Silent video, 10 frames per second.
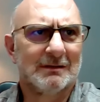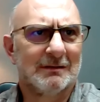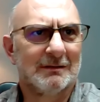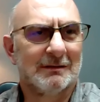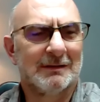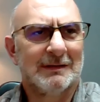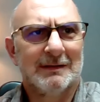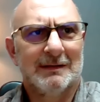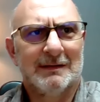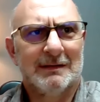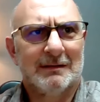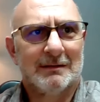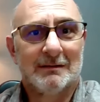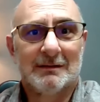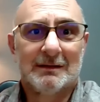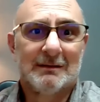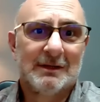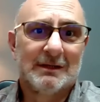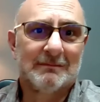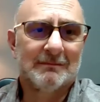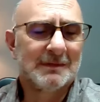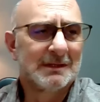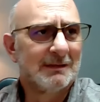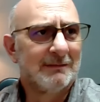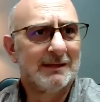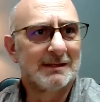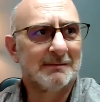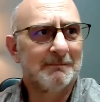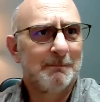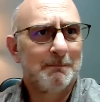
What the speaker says: to Namibia, Southwest.